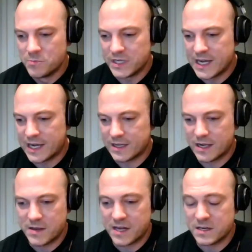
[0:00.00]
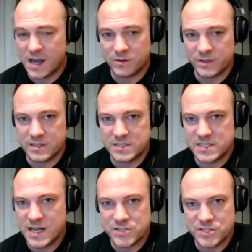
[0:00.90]
But yeah, and not only
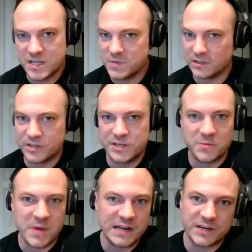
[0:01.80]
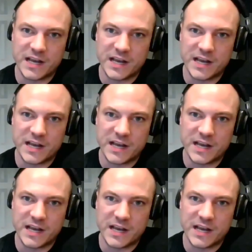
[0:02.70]
THC, but look into your minor